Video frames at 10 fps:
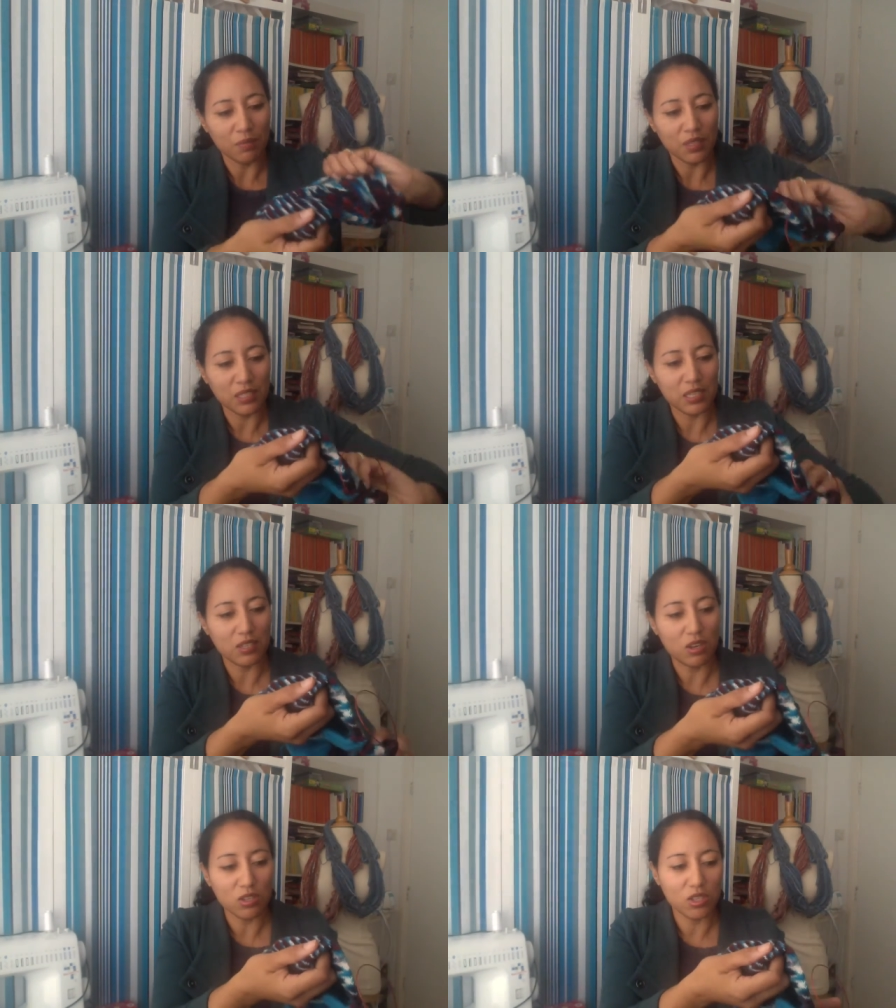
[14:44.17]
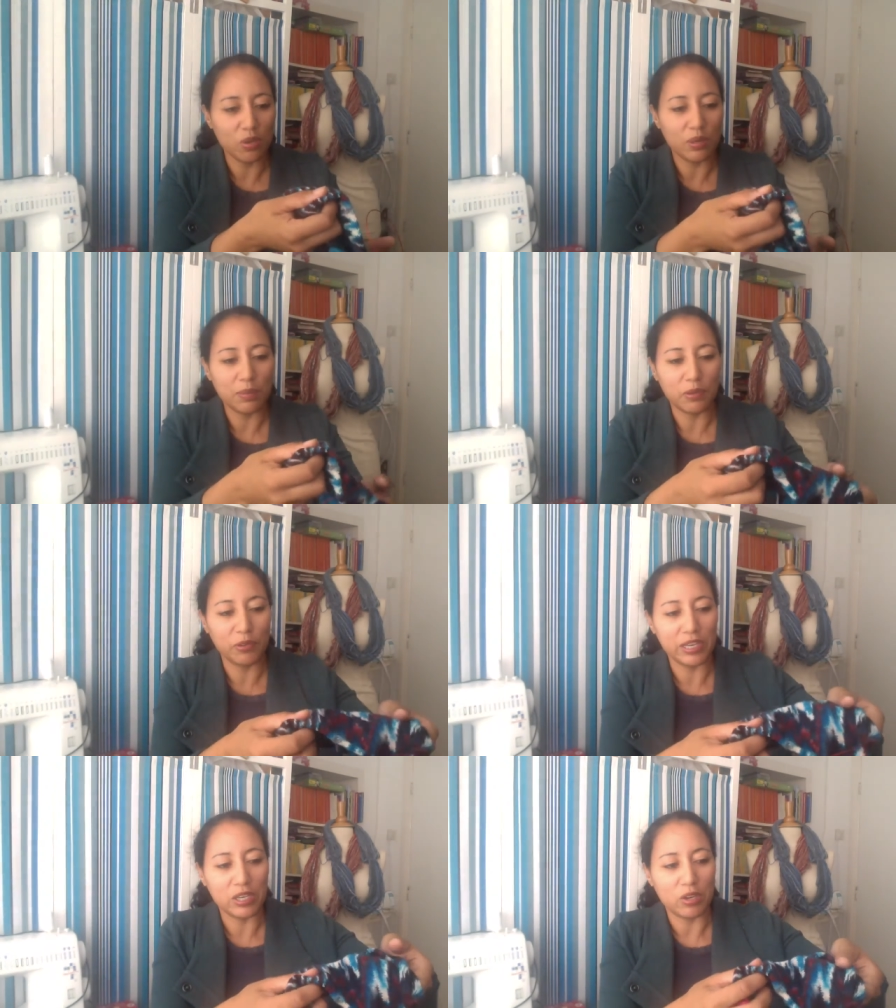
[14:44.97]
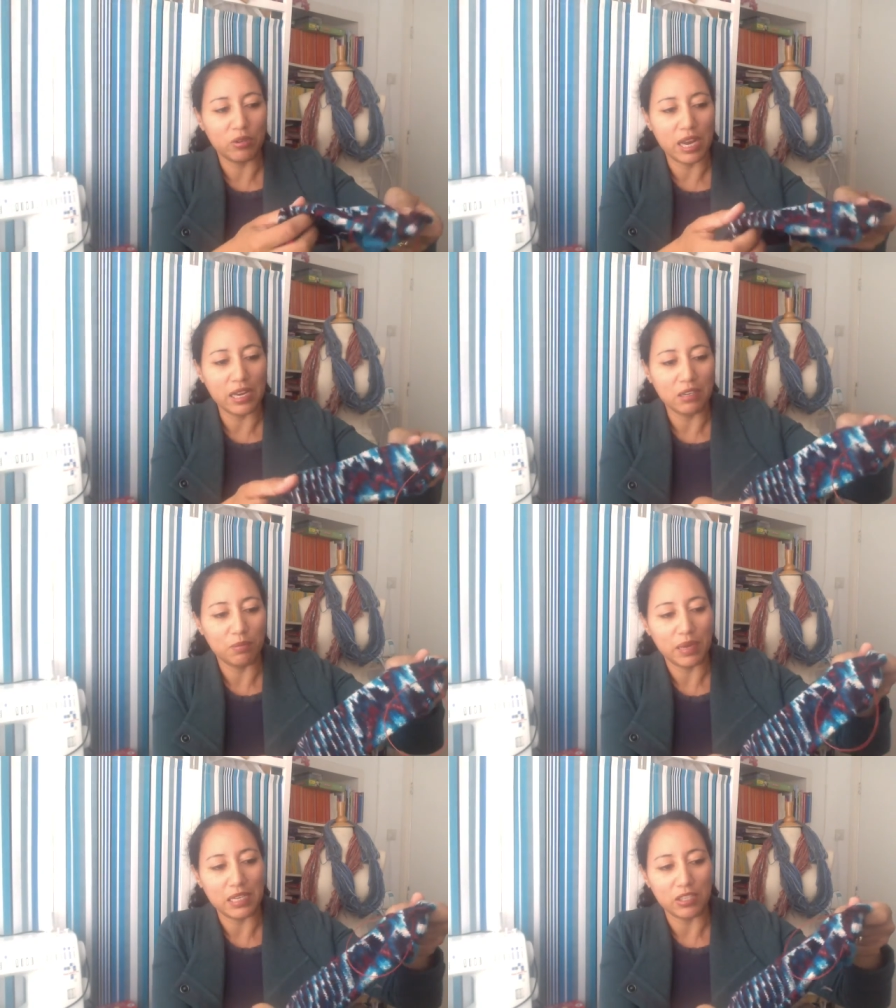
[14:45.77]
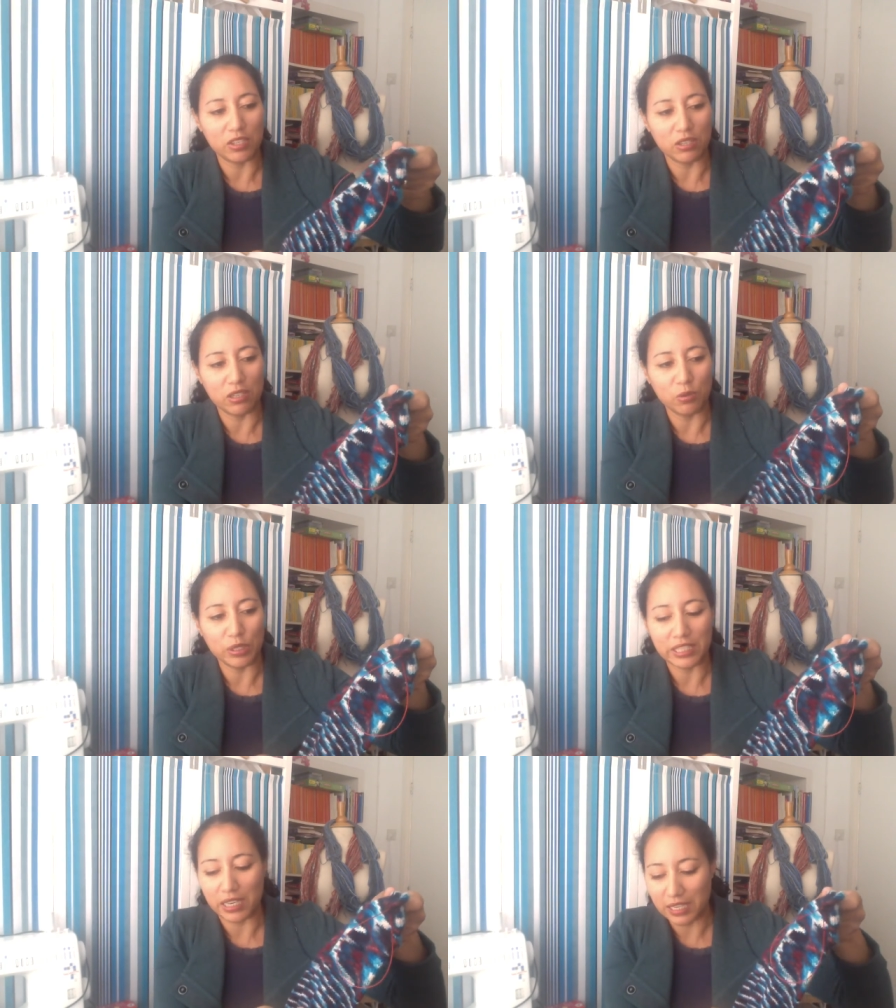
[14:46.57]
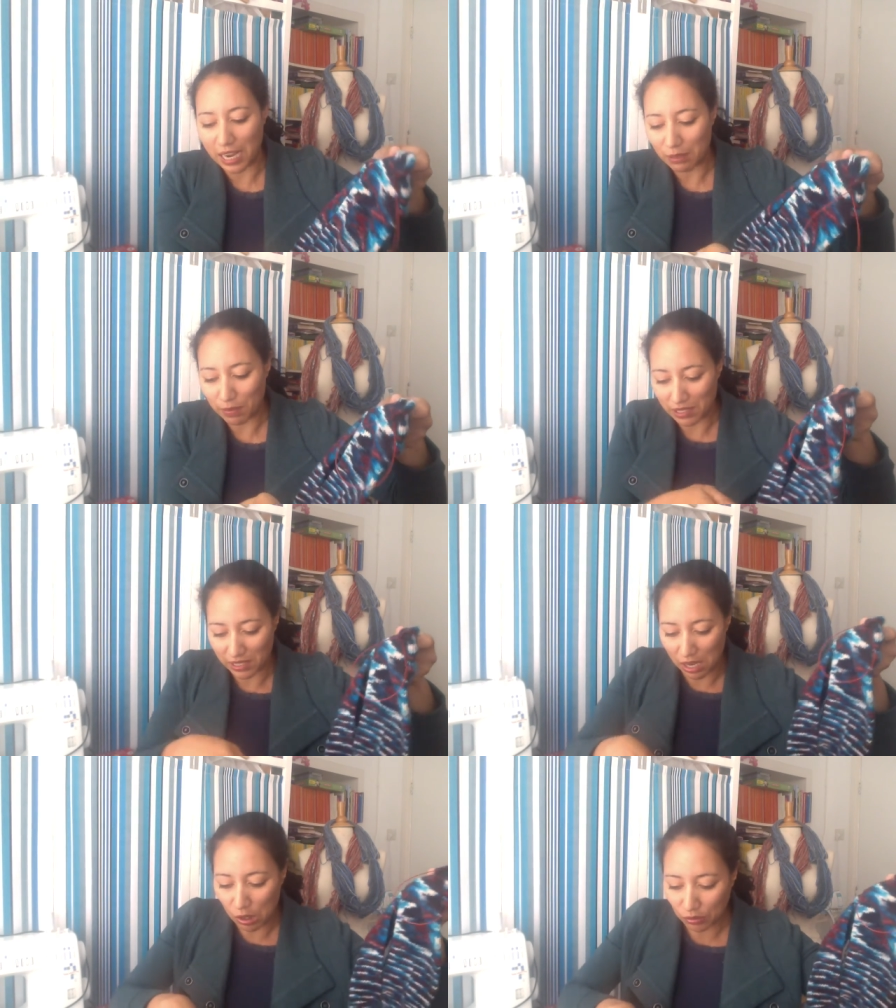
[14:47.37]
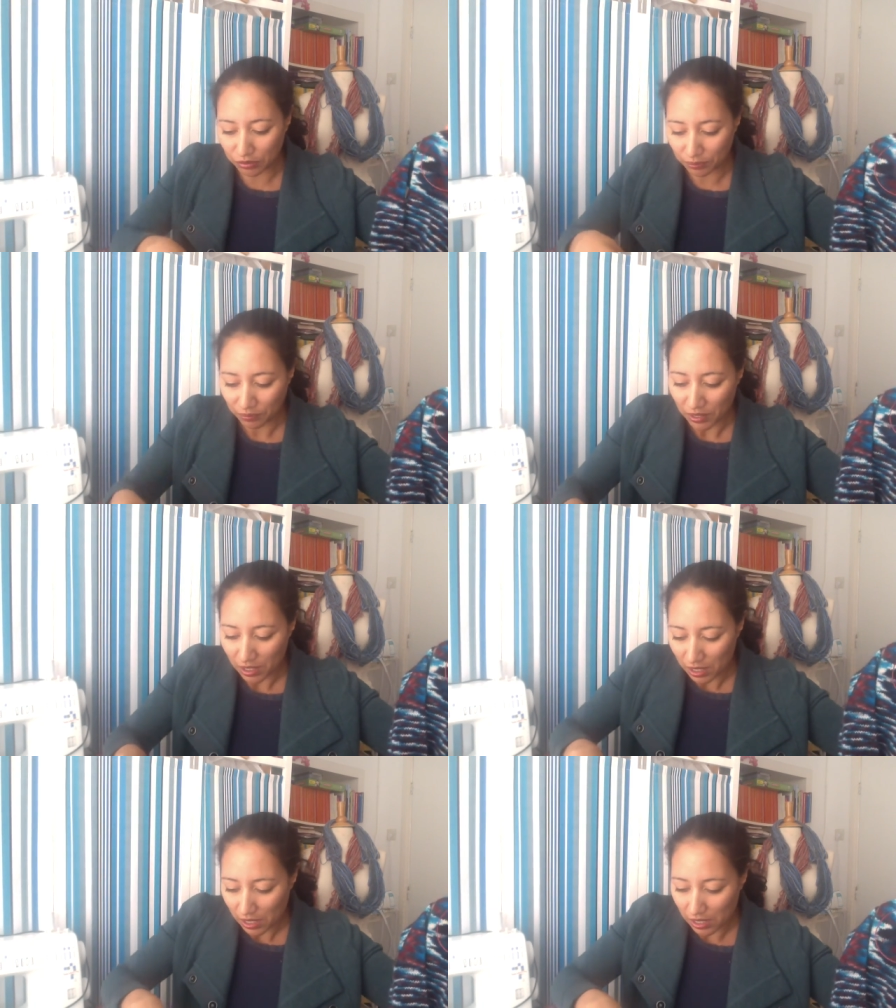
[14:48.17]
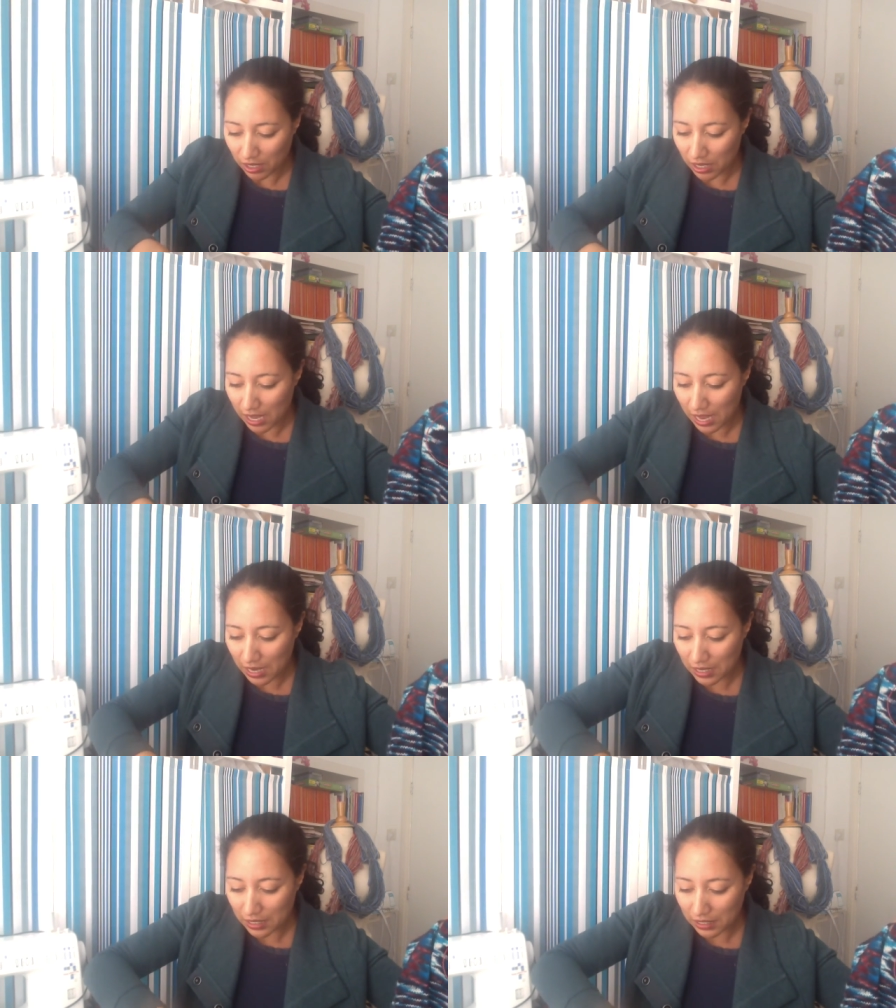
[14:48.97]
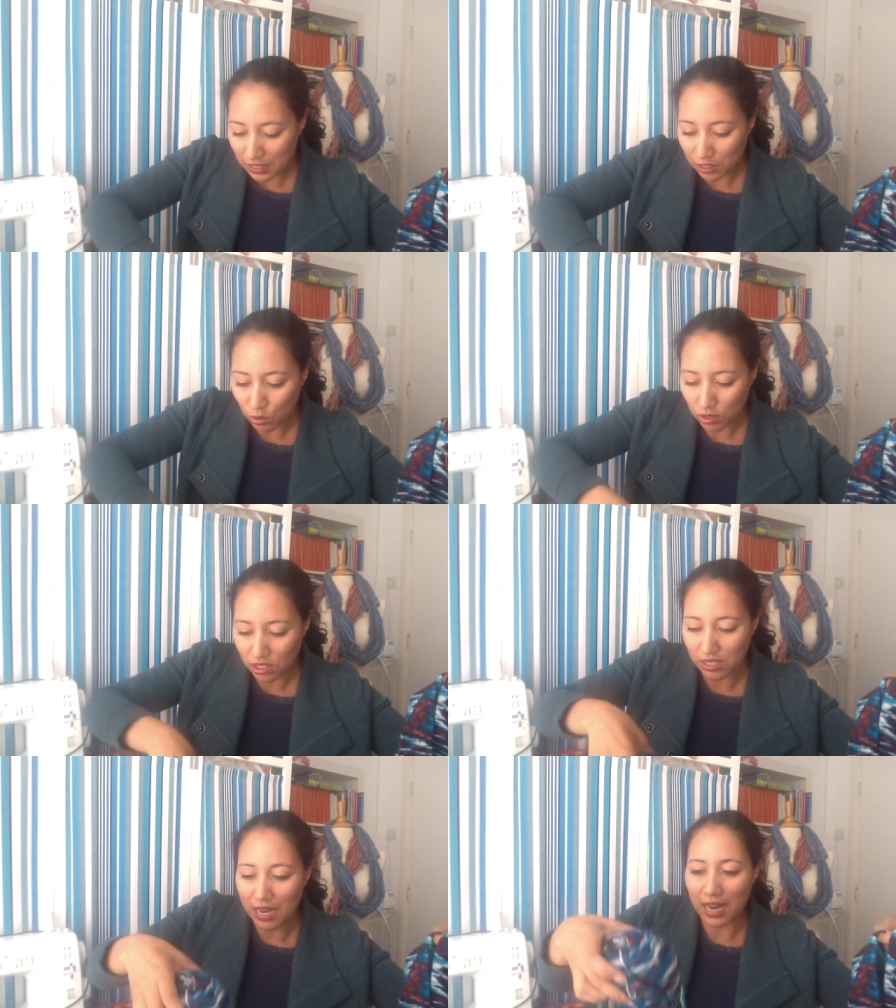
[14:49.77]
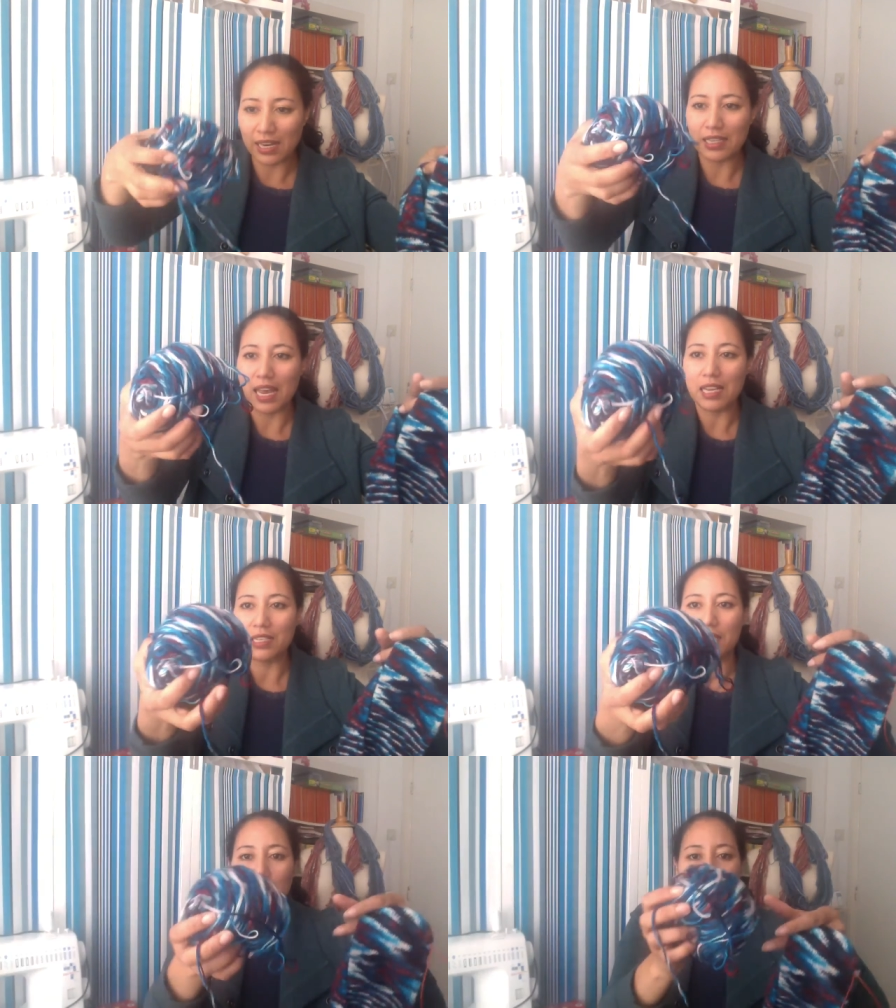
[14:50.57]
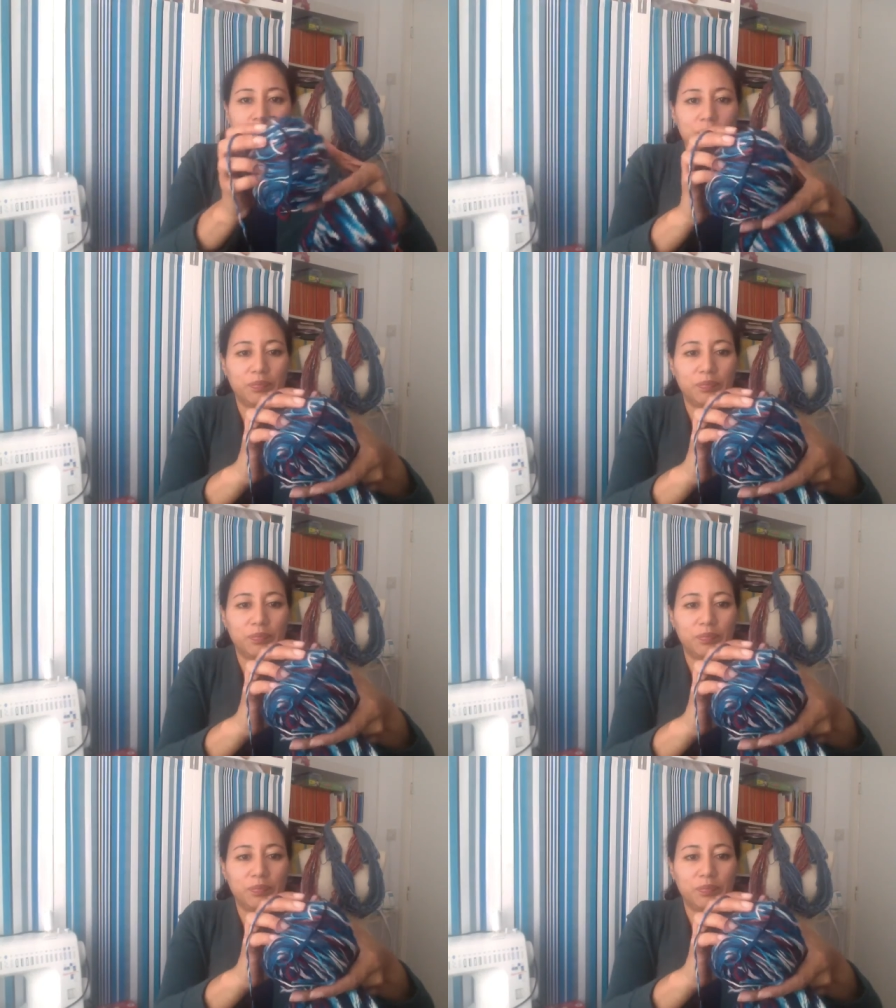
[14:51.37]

This is also a merino nylon based yarn which I dyed myself, and this was dyed as a,